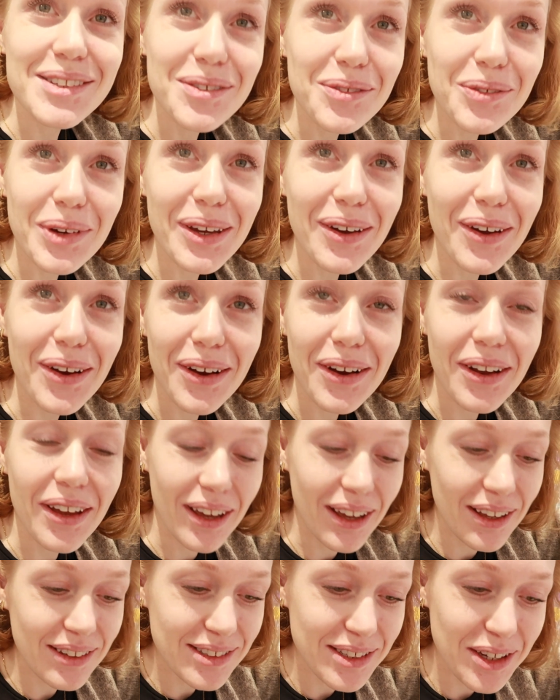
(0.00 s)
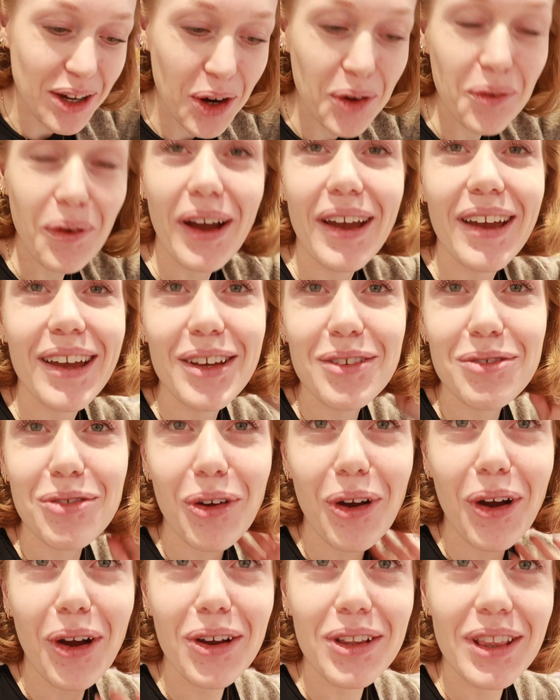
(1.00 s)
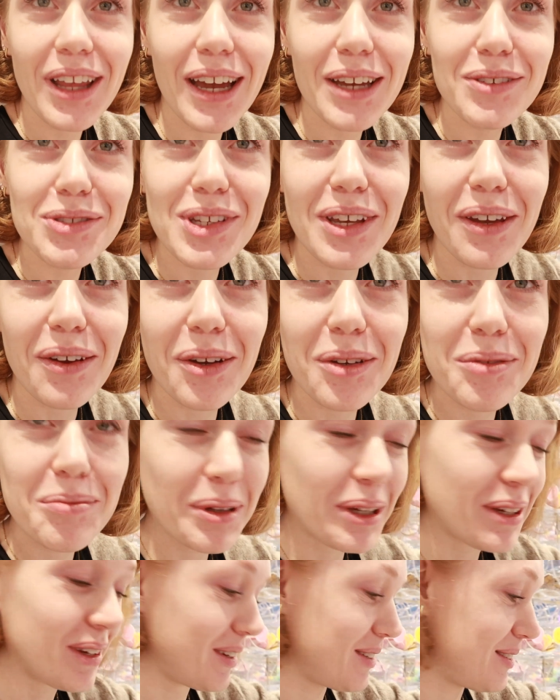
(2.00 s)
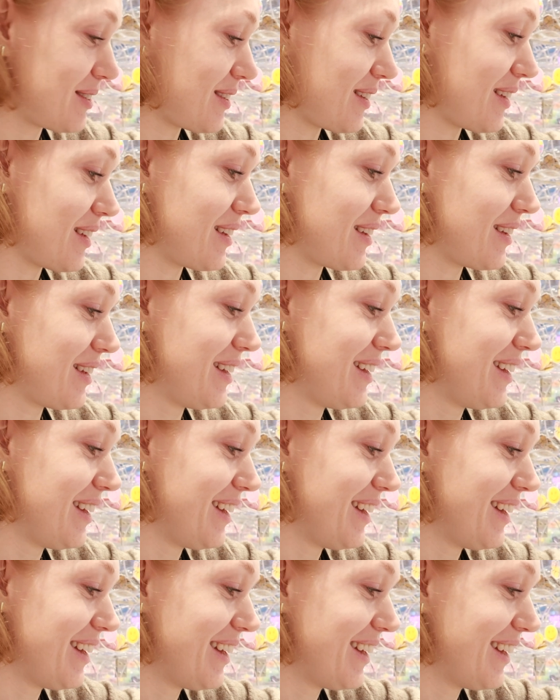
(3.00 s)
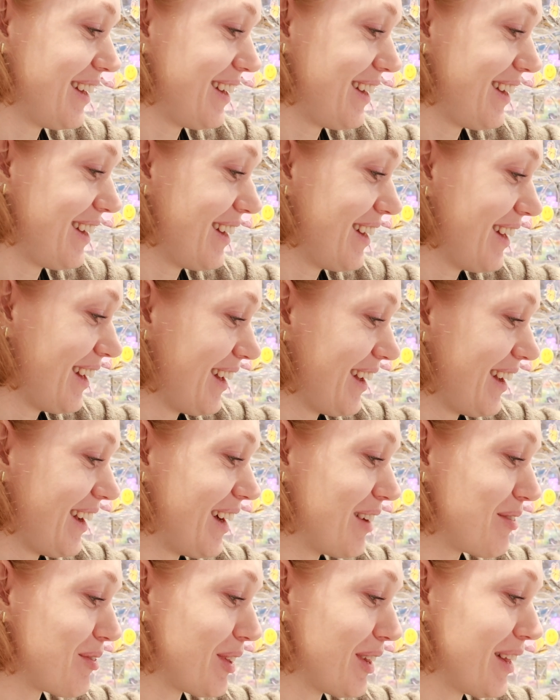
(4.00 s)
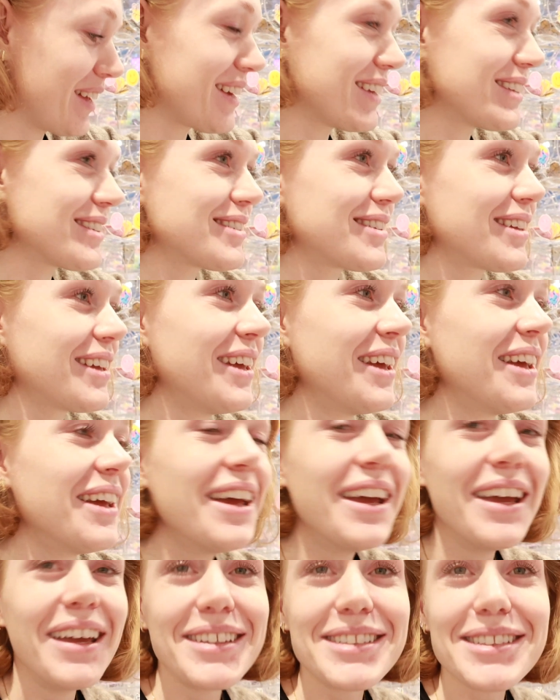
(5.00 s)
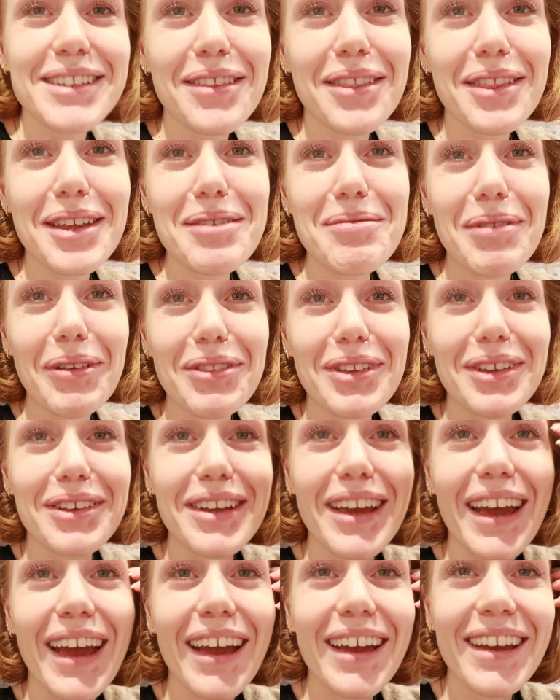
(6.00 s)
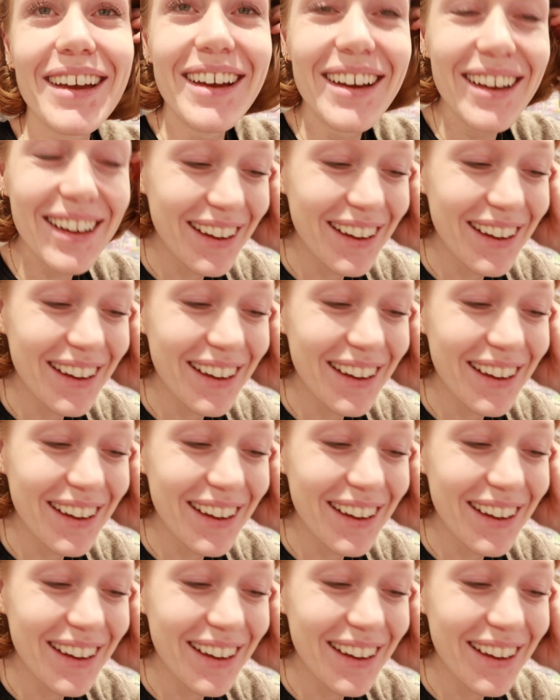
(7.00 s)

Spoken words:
We are DIYing for our lives here, because I feel like it's the theme of the day.